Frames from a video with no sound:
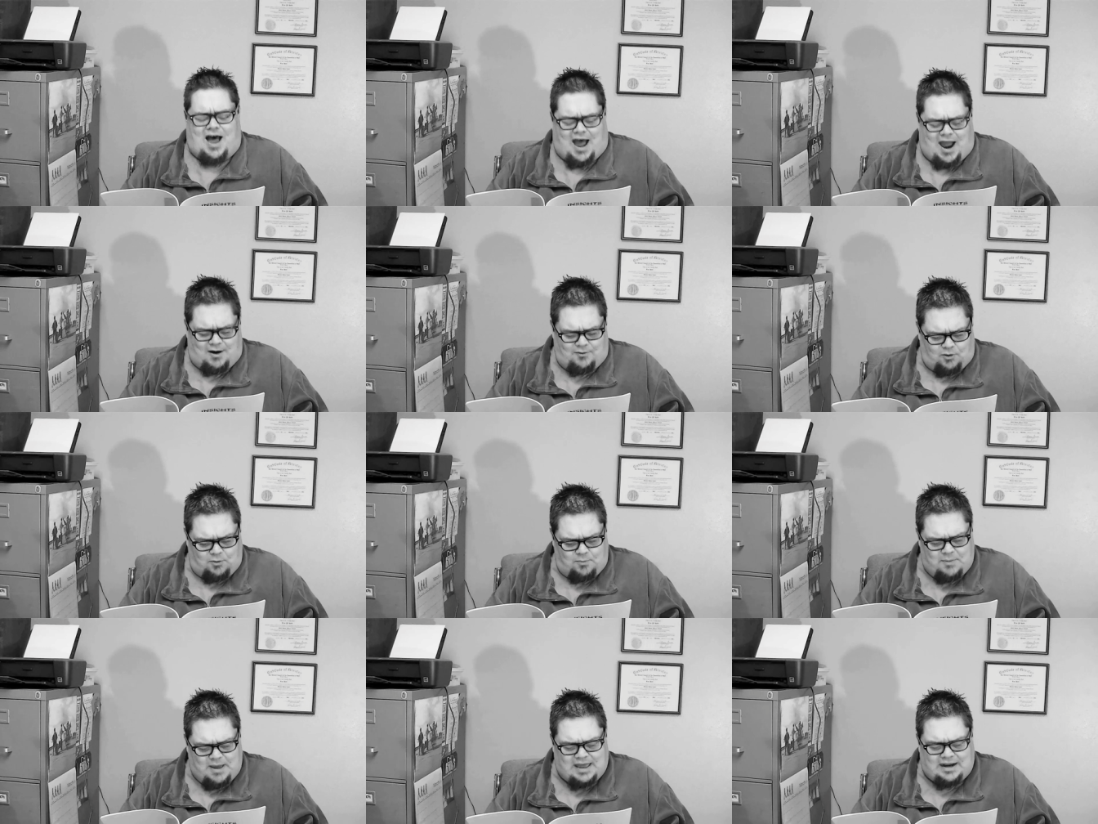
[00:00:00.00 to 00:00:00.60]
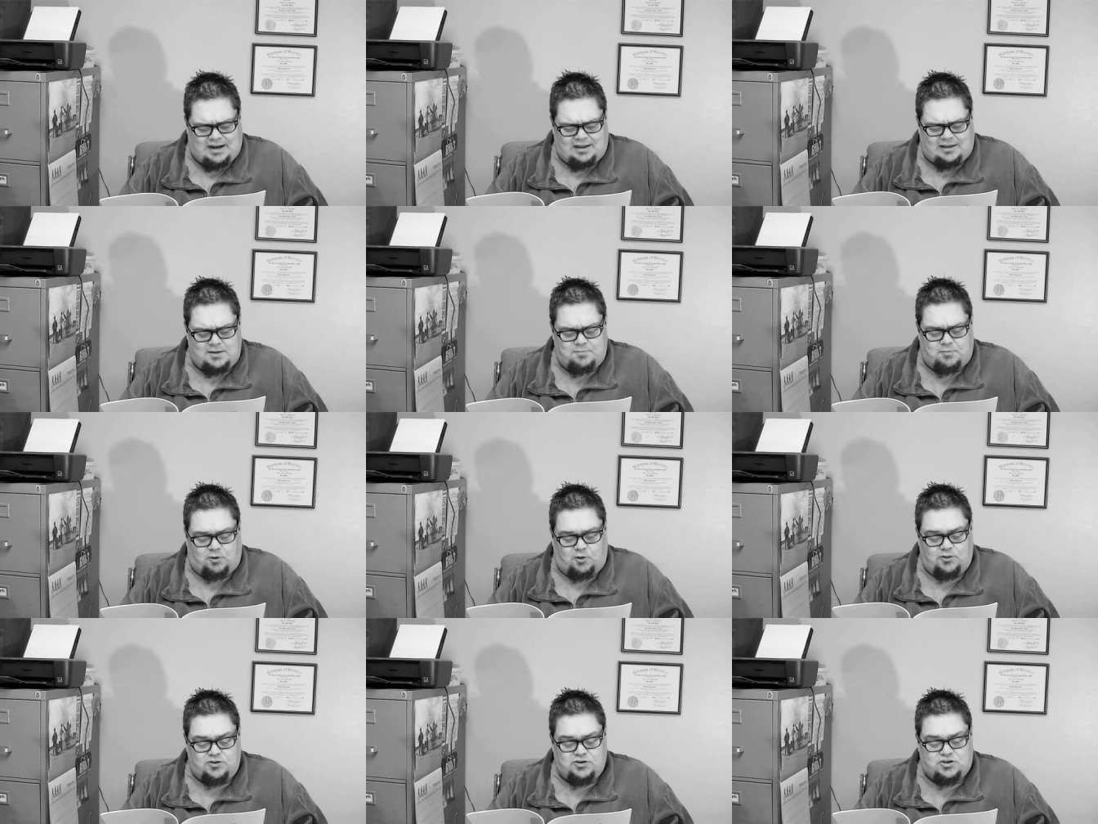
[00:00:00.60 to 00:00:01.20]
I romantically
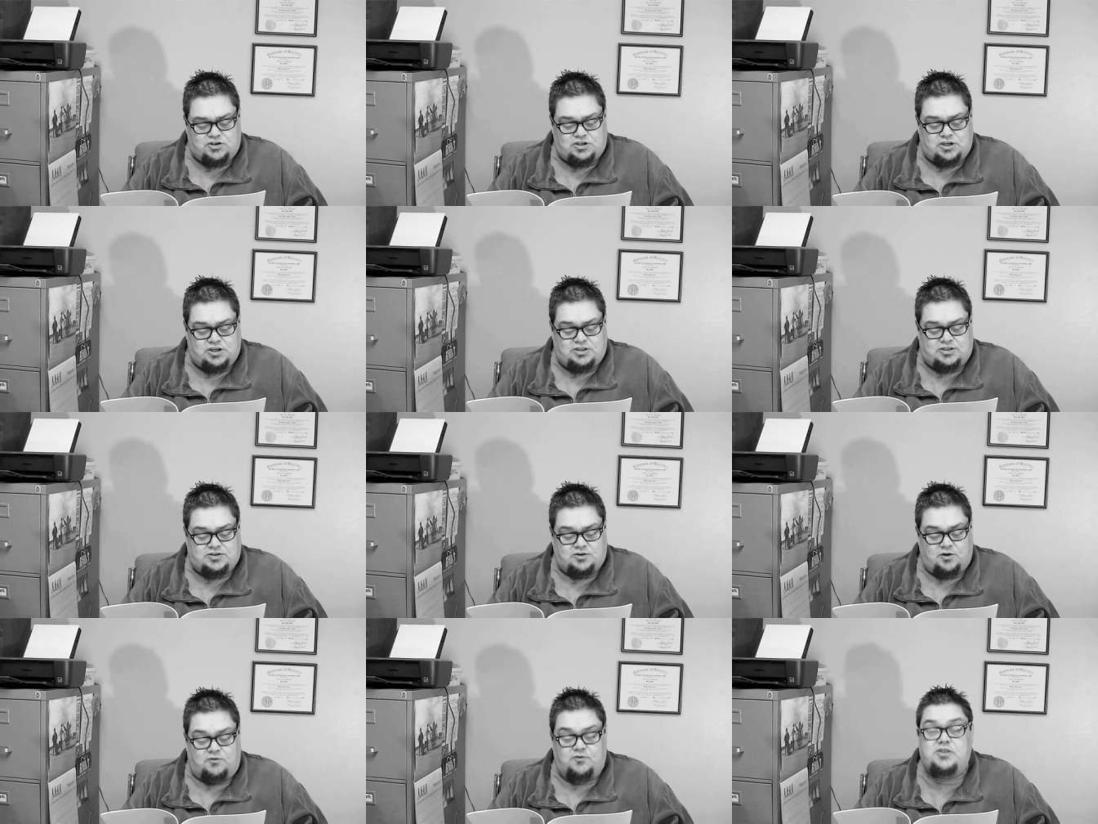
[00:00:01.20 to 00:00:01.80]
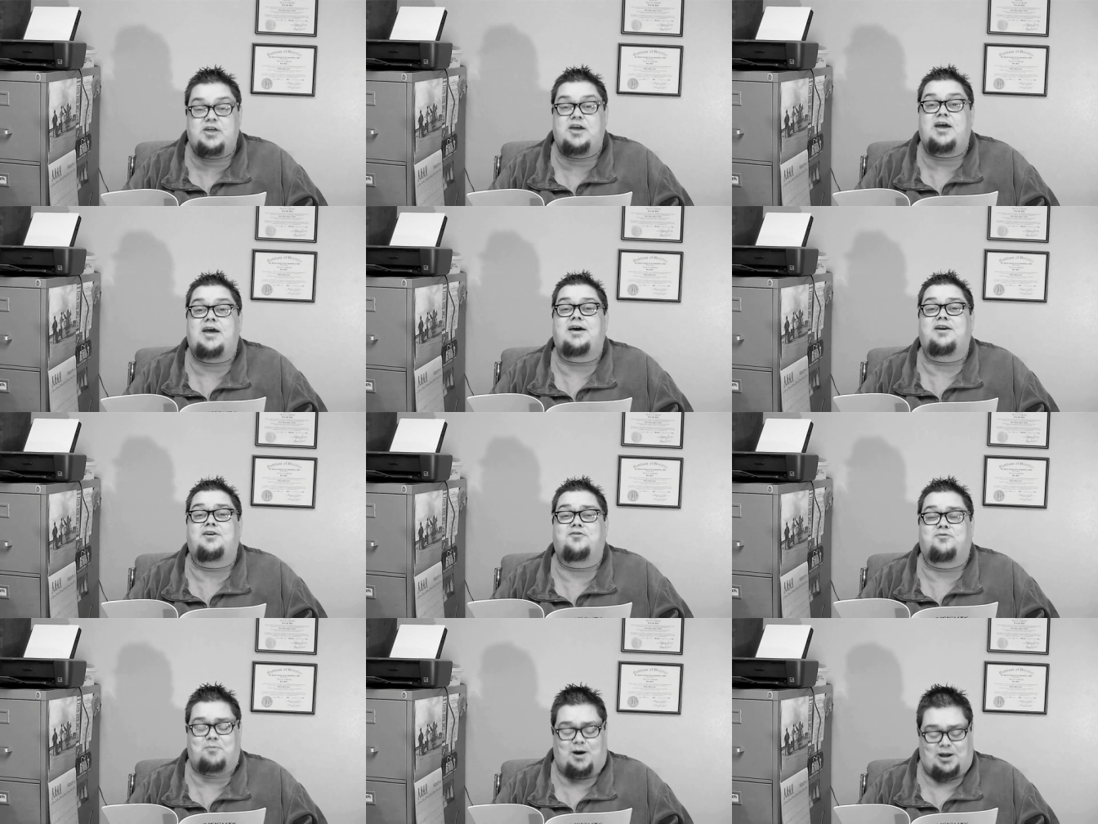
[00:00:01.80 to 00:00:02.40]
pull the sheets over the
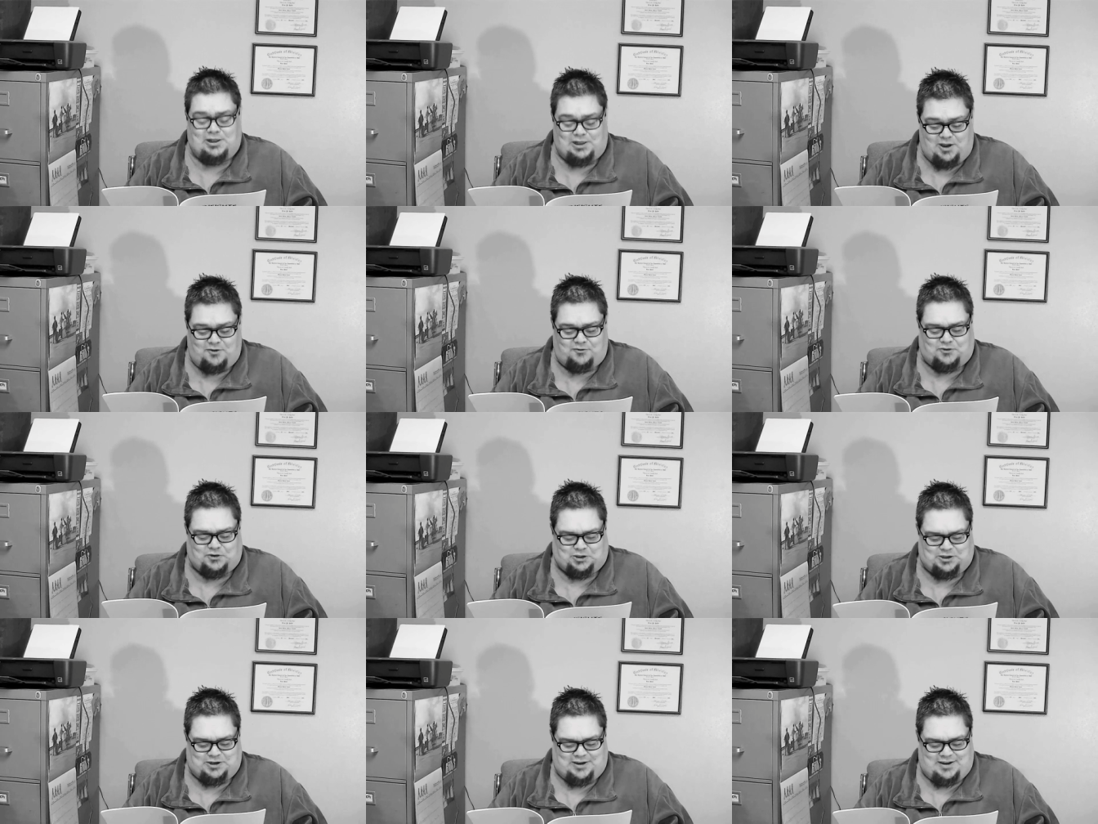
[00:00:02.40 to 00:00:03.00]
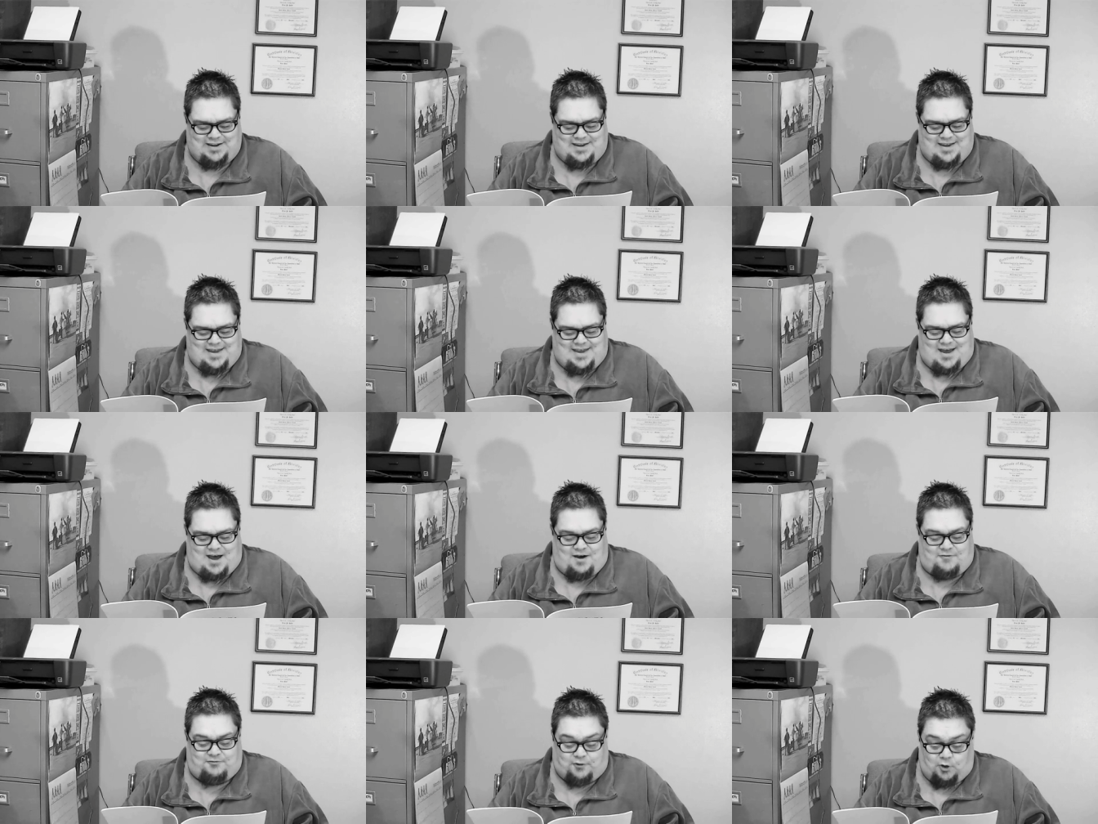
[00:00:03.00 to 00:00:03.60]
head of my lover
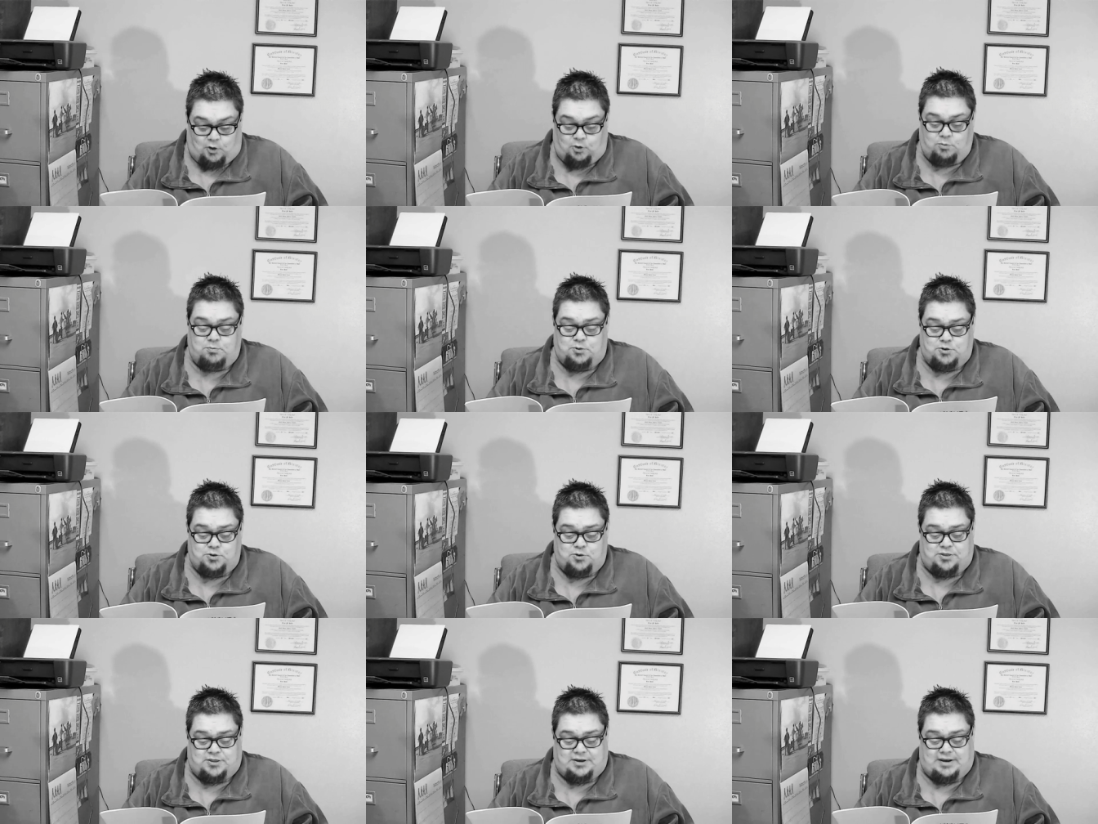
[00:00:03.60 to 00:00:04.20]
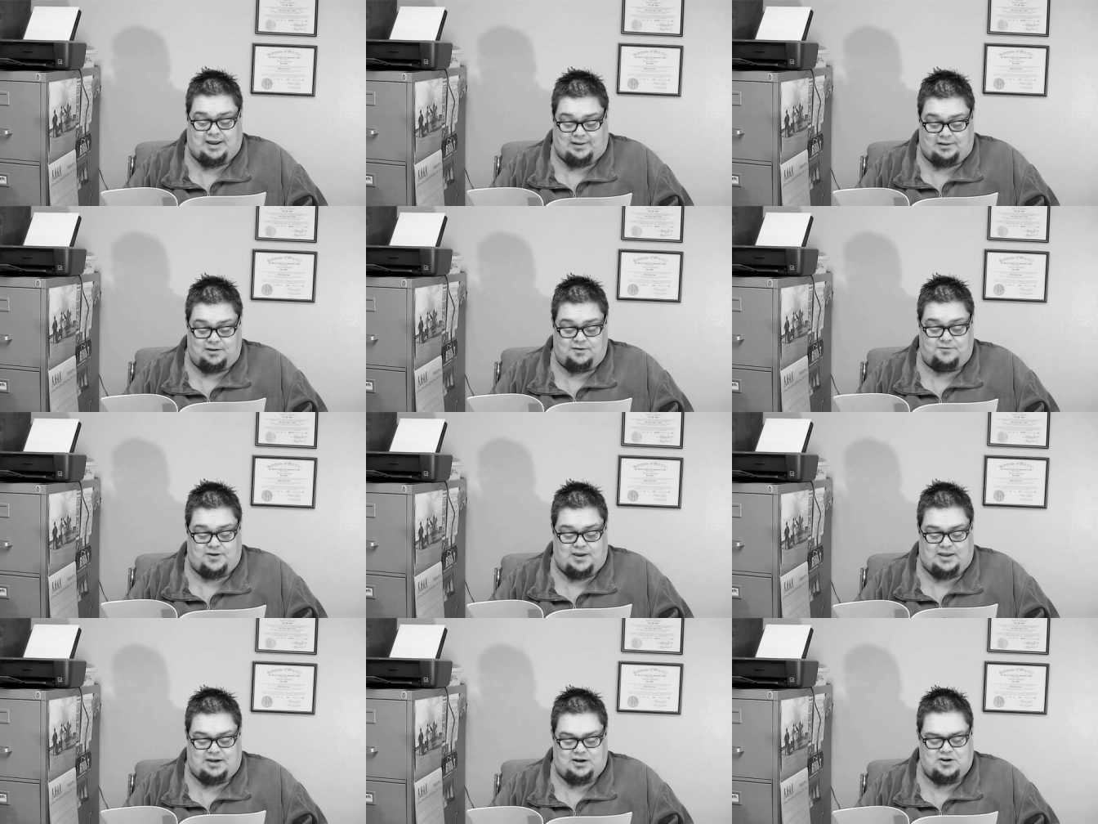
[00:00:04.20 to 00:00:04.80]
a phone booth, an
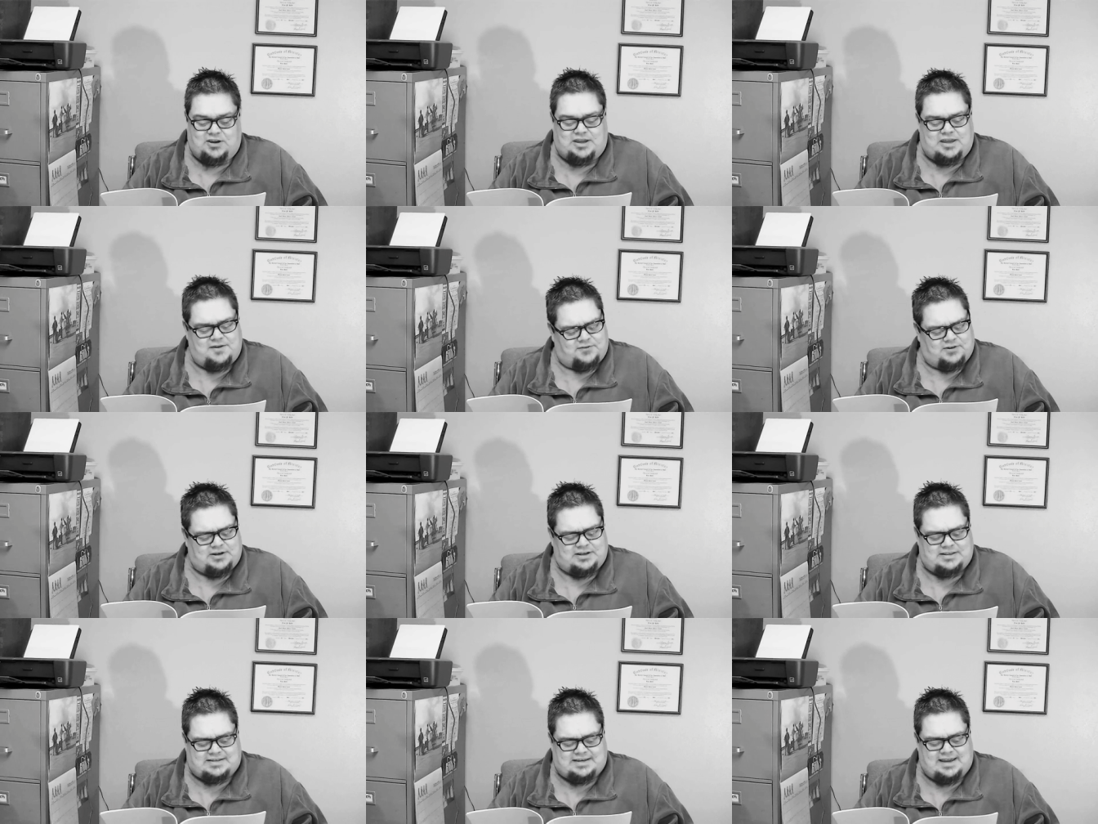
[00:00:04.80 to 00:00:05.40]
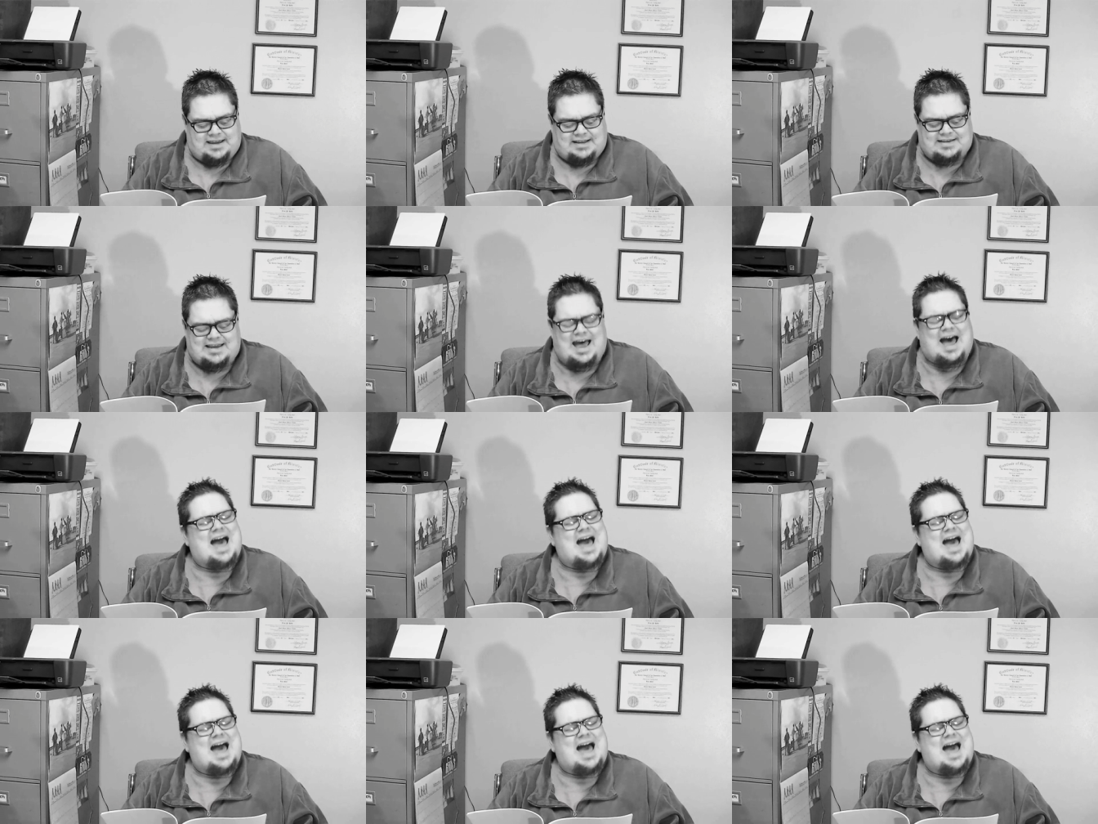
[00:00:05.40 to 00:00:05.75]
elevator, even a tent.